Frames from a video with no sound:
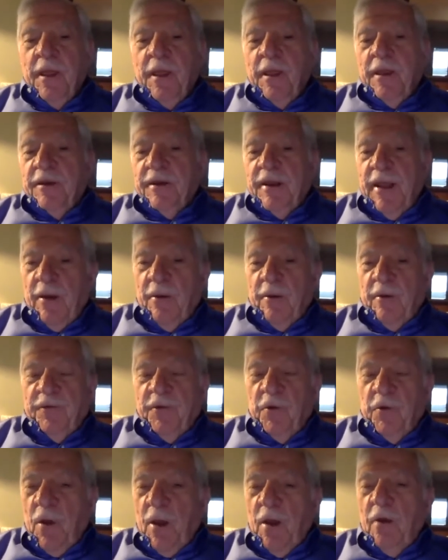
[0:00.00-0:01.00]
Now, if
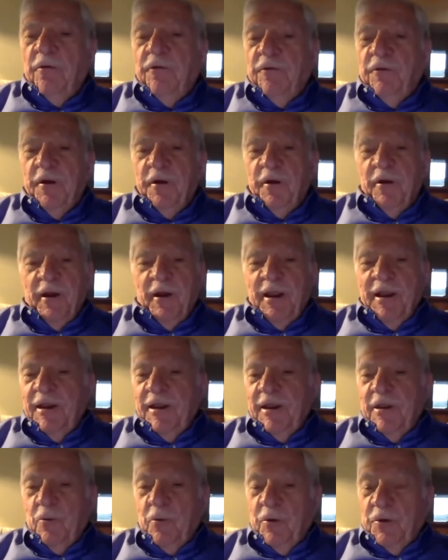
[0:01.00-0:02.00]
the welfare
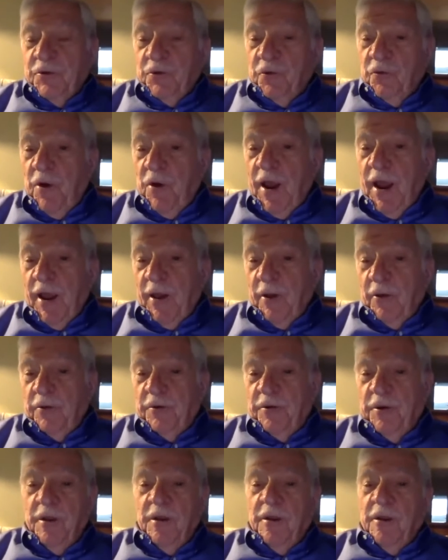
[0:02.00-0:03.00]
lady was
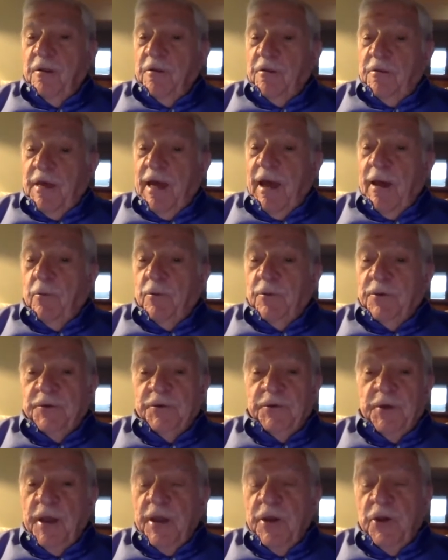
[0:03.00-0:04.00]
around, that was
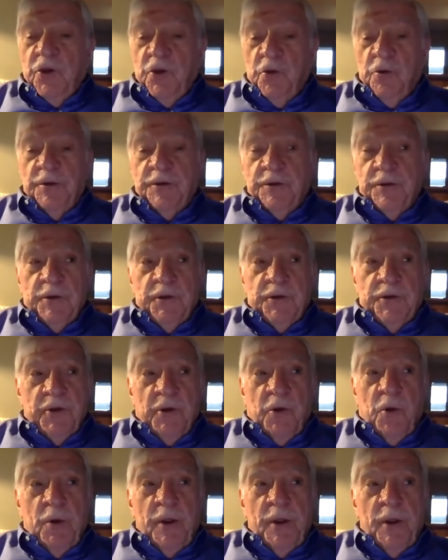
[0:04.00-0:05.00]
dangerous. And
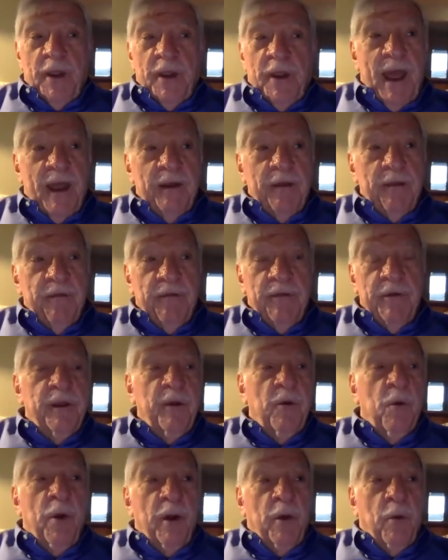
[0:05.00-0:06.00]
so we had a
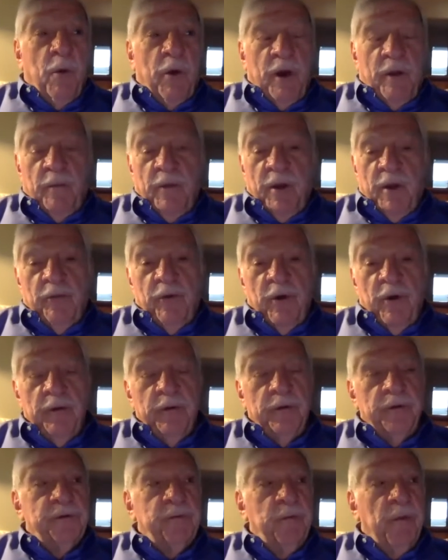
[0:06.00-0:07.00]
thing where one of my
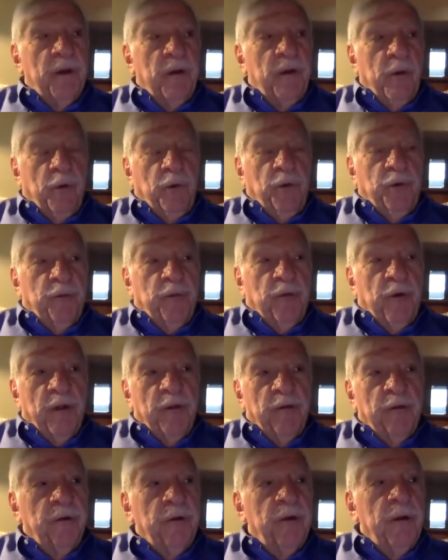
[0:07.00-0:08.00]
brothers, my older
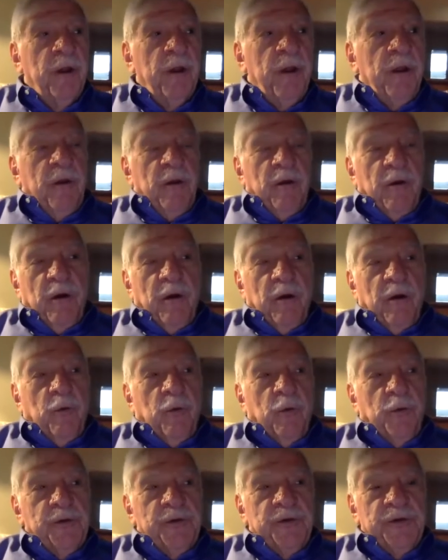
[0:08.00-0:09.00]
brother, uh,
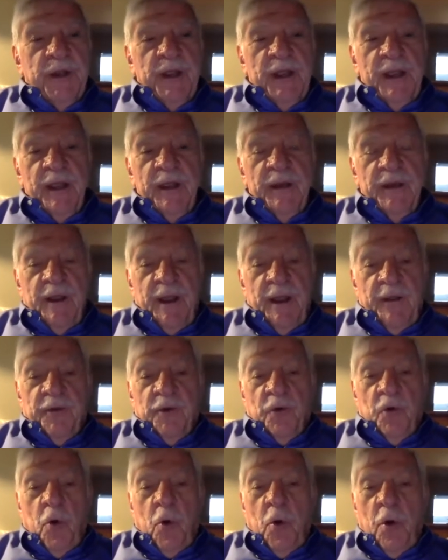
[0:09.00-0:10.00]
would stand at
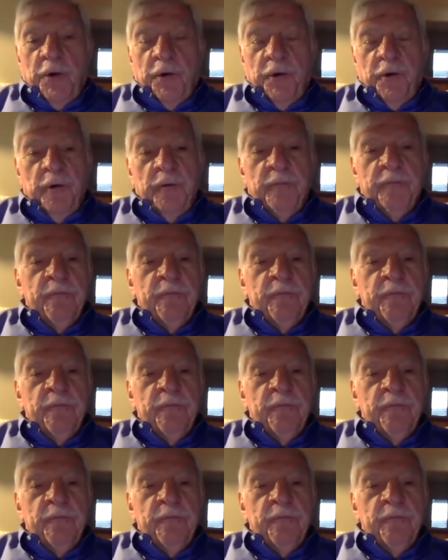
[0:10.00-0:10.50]
the corner